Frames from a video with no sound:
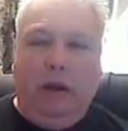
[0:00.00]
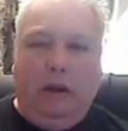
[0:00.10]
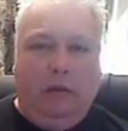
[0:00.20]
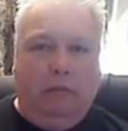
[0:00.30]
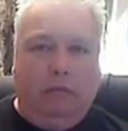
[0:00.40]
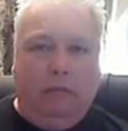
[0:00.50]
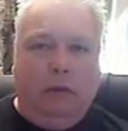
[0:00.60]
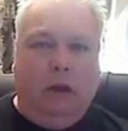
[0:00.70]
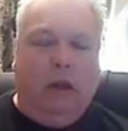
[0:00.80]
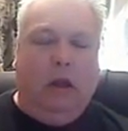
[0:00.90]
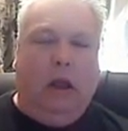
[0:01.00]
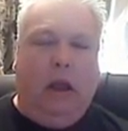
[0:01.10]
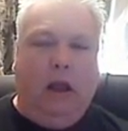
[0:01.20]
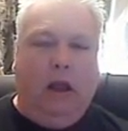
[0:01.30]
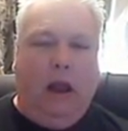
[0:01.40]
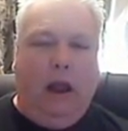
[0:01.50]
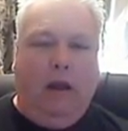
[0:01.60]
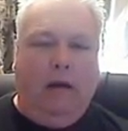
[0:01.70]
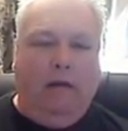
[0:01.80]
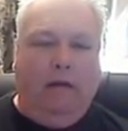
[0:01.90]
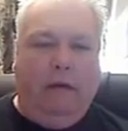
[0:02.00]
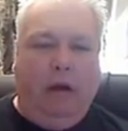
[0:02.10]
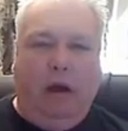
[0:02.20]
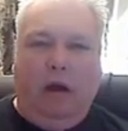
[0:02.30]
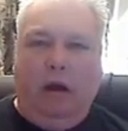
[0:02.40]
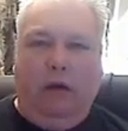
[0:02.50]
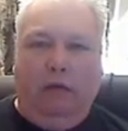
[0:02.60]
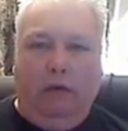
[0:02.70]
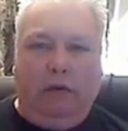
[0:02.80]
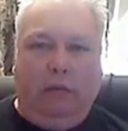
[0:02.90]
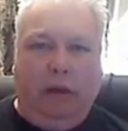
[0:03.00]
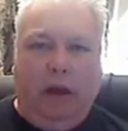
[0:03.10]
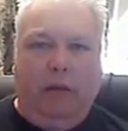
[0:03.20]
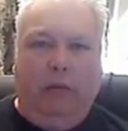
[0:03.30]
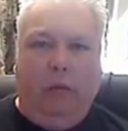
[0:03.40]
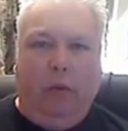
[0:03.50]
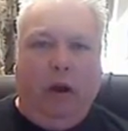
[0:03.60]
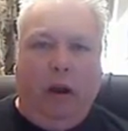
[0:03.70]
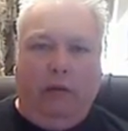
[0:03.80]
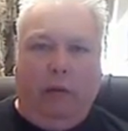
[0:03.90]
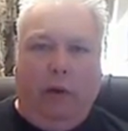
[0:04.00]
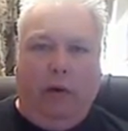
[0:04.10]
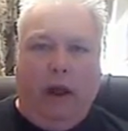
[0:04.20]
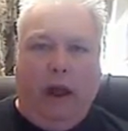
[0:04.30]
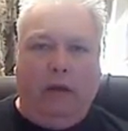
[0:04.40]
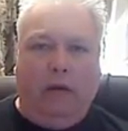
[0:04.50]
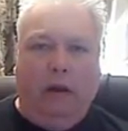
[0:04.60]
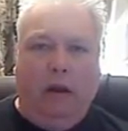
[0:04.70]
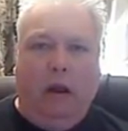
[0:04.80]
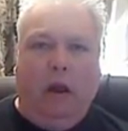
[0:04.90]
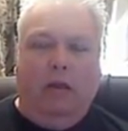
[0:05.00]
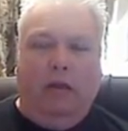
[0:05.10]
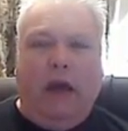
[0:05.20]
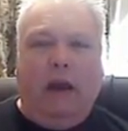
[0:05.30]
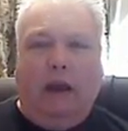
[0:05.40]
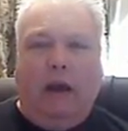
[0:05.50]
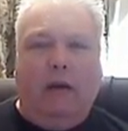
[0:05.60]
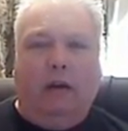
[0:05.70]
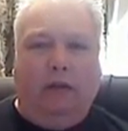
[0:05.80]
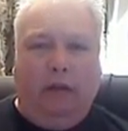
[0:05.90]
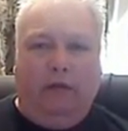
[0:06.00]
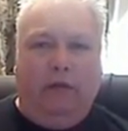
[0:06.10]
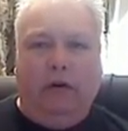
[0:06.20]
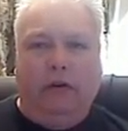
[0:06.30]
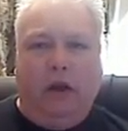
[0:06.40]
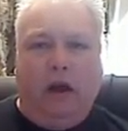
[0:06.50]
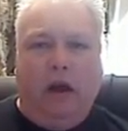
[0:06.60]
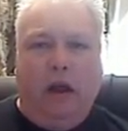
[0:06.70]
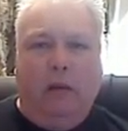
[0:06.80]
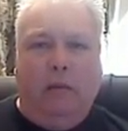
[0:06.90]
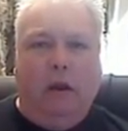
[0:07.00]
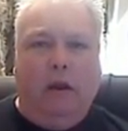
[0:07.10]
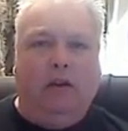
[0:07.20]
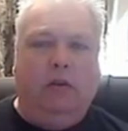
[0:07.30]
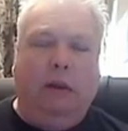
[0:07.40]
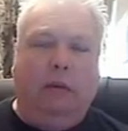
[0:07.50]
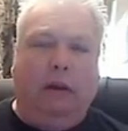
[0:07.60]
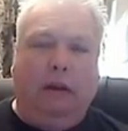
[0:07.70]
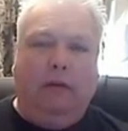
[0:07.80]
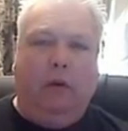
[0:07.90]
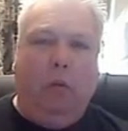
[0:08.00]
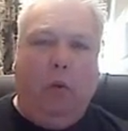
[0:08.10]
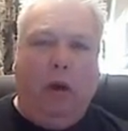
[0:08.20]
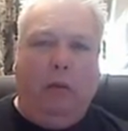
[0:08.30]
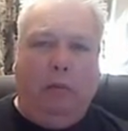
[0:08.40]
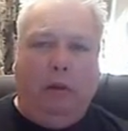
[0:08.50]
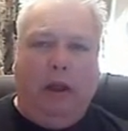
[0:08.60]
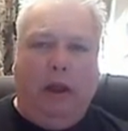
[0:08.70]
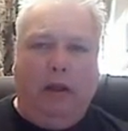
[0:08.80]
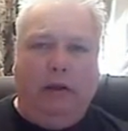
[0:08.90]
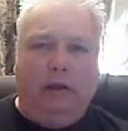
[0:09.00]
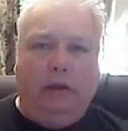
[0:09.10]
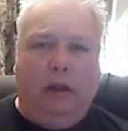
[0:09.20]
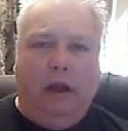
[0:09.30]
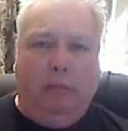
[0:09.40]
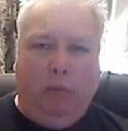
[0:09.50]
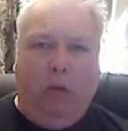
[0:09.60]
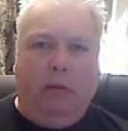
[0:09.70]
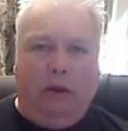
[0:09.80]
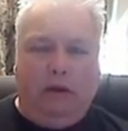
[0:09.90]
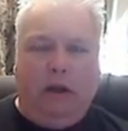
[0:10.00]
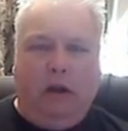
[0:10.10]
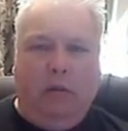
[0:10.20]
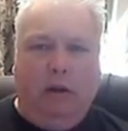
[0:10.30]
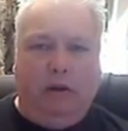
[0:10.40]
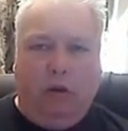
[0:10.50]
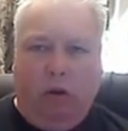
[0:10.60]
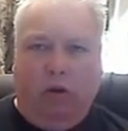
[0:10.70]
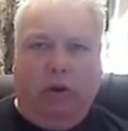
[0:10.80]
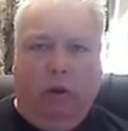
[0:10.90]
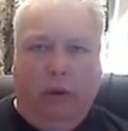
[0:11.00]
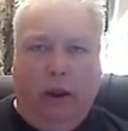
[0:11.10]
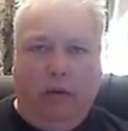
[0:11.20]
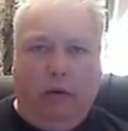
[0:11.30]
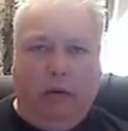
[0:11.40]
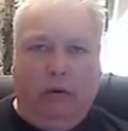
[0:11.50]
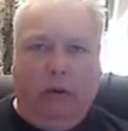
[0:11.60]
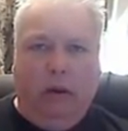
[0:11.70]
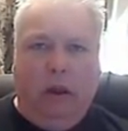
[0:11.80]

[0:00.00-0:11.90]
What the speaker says: breed them, and have a food supply wherever we were at. That allowed us for the first time to be able to live in one place in permanent settlements all year round.